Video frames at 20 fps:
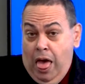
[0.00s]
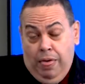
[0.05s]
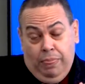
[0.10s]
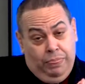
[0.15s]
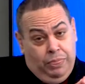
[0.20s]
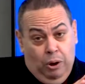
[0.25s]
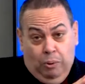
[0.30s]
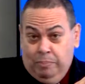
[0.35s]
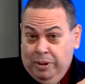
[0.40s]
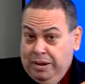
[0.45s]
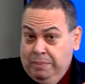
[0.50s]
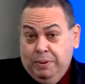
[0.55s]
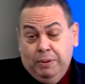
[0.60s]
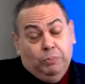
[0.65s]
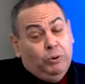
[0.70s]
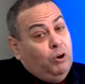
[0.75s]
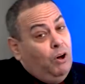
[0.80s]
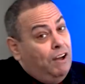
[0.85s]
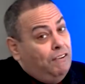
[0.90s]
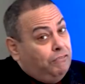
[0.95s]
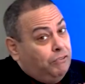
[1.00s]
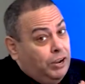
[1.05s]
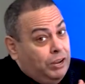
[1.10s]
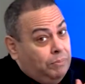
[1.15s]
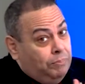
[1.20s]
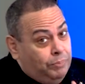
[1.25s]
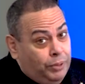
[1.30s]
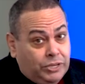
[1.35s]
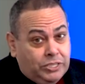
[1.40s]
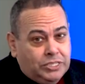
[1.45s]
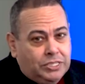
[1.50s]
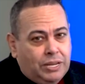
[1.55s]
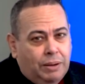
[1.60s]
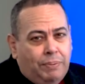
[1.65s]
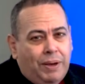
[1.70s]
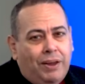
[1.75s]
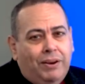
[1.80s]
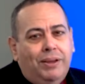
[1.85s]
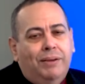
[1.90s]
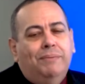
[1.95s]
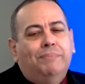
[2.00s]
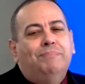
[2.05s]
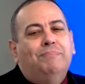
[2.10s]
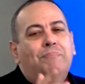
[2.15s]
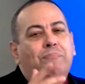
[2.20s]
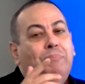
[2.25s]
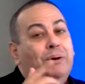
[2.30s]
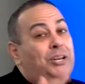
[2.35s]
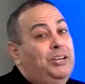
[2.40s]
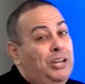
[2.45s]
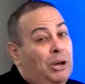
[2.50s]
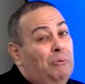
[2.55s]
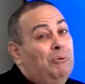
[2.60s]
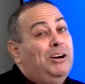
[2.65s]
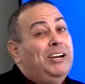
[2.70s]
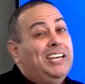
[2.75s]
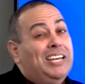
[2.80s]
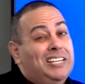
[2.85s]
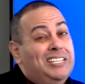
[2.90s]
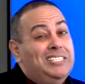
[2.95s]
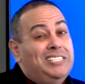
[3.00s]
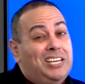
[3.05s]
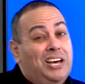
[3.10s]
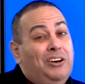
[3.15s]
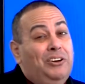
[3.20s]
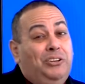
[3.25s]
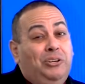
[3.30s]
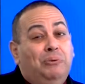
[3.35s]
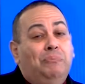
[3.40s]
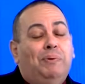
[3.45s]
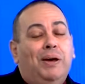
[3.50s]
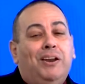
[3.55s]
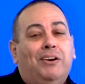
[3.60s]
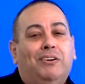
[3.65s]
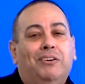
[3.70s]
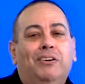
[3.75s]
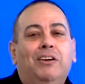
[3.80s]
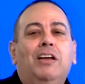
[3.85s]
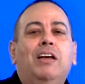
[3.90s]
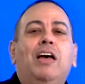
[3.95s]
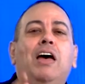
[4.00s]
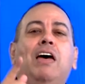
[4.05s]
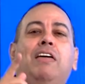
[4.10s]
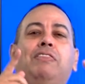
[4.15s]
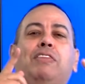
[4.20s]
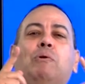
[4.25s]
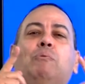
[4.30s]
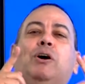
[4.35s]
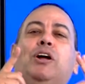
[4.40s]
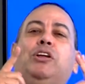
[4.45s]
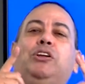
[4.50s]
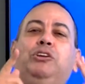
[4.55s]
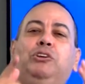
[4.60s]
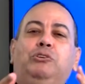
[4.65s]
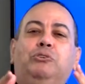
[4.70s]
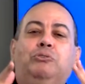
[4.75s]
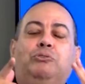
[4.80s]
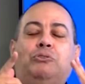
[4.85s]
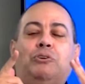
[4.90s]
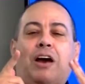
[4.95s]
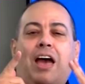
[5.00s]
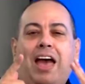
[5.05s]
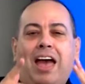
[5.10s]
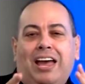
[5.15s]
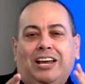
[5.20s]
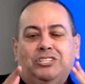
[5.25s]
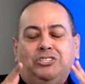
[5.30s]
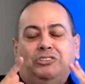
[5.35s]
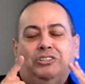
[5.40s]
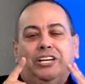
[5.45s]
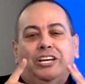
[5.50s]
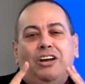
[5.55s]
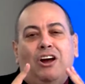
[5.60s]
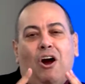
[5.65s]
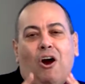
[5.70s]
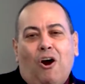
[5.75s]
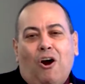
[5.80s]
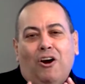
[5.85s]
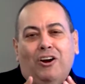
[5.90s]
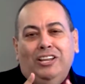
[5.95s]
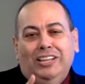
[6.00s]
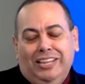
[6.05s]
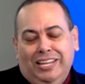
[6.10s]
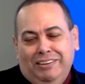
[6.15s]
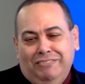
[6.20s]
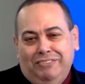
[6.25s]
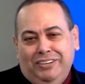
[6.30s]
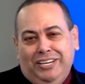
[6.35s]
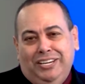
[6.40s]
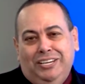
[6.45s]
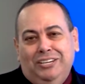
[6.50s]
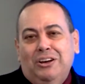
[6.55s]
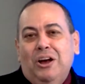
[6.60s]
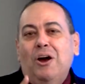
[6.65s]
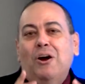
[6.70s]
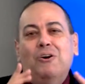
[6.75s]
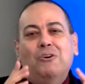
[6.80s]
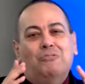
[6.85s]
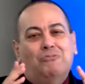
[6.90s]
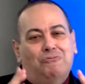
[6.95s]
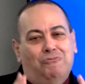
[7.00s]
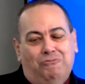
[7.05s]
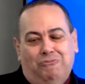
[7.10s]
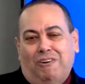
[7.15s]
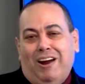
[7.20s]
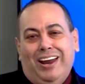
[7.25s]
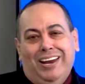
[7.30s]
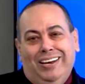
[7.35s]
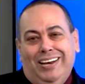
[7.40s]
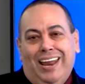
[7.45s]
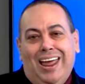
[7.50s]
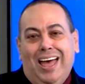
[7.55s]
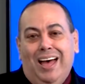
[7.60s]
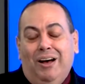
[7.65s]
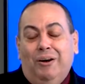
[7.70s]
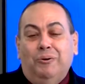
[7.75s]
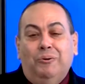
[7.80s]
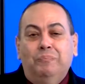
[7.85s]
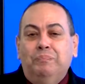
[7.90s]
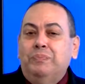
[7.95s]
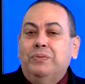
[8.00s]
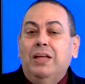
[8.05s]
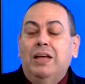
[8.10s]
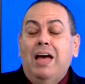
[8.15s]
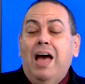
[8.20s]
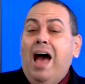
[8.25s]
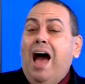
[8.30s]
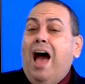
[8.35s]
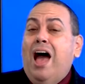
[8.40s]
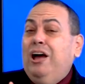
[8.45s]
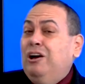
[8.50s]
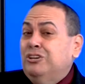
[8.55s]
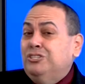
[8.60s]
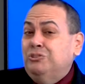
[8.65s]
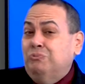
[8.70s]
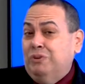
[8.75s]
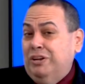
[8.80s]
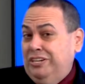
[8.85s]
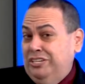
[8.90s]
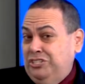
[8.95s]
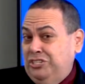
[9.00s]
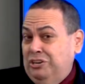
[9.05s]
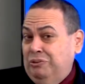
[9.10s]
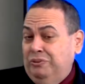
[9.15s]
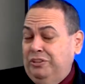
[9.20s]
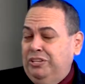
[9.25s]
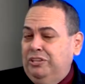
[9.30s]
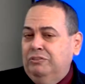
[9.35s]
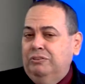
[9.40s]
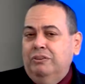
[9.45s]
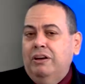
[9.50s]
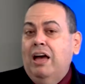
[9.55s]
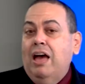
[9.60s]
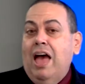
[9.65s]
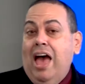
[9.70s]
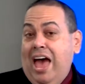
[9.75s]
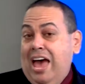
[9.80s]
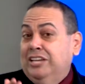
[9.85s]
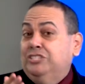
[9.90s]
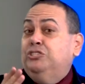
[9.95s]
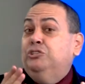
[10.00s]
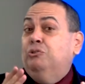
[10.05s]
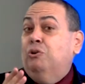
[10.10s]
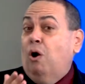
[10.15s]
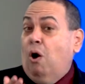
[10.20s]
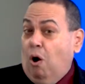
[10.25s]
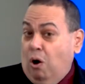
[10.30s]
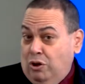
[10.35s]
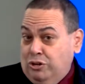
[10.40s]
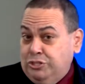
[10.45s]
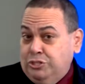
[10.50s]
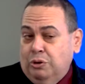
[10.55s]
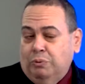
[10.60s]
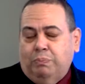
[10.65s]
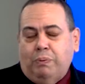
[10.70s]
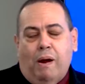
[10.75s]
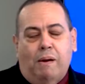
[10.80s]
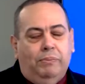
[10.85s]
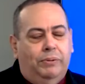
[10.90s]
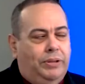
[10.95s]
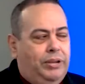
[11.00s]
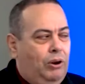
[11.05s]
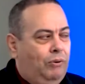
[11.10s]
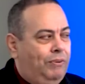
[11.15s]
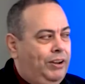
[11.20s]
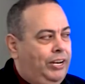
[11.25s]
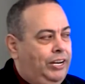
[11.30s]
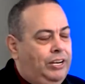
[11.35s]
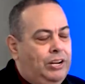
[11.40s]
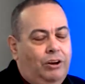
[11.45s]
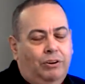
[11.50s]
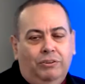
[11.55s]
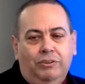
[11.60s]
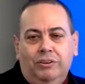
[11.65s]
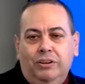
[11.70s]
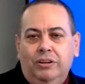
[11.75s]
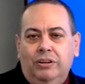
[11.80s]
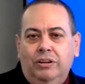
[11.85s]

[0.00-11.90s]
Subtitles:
There are many people who have written books about it, but no one can tell you better than what you actually are living right now. I also want to share with you, as you also probably already know,